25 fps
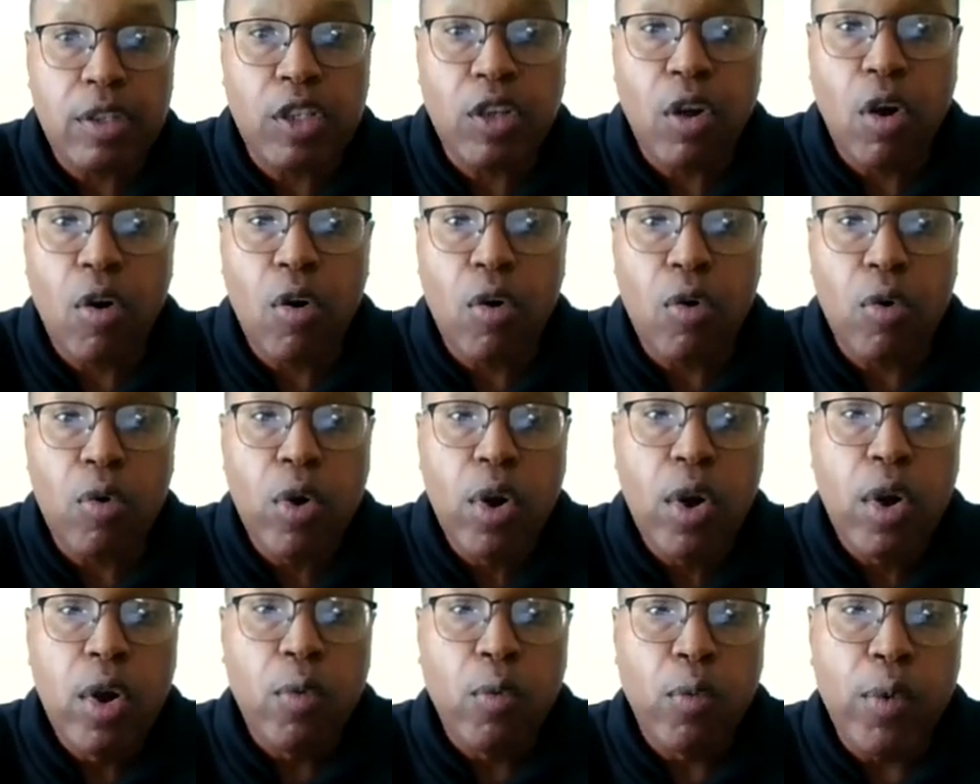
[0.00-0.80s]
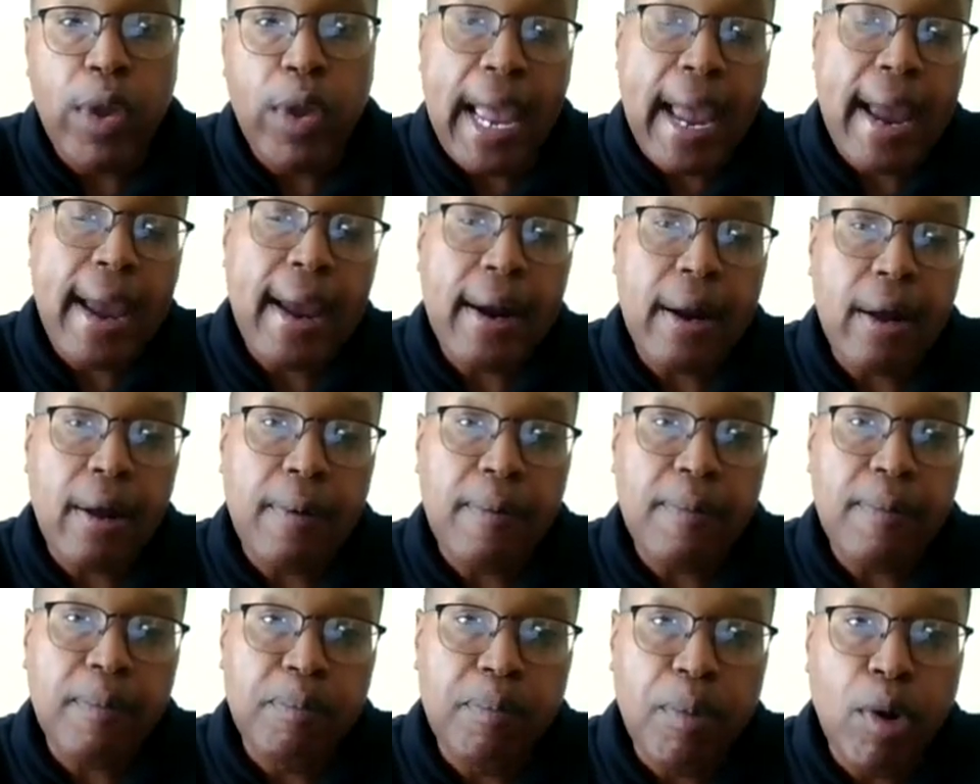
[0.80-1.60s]
So we had
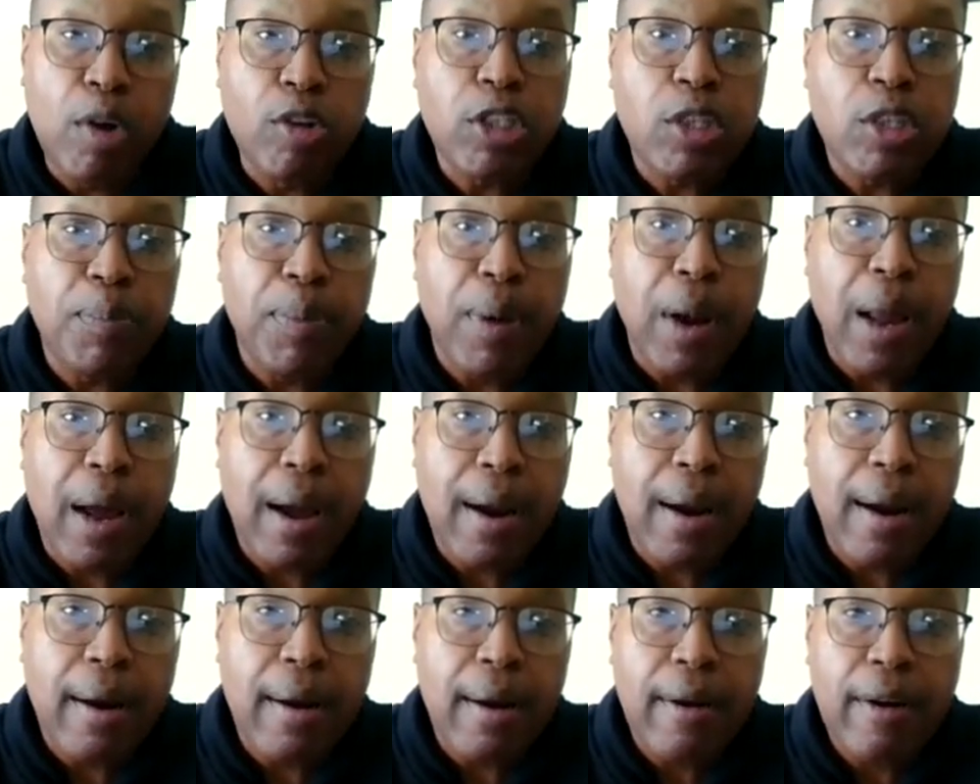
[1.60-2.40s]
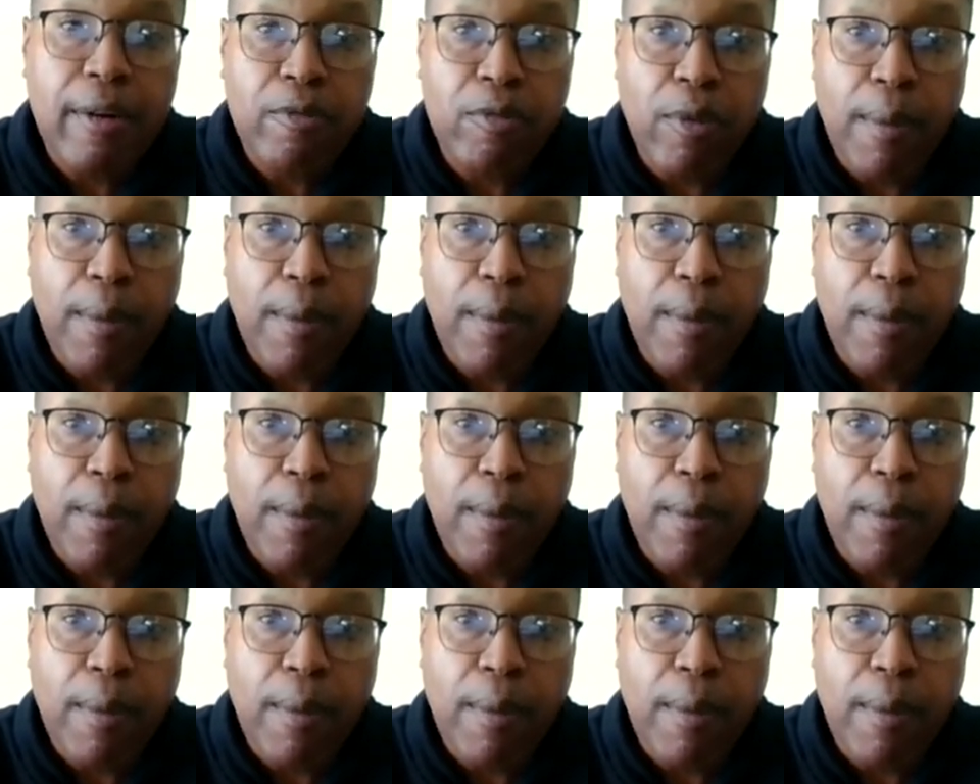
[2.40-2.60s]
a multiplier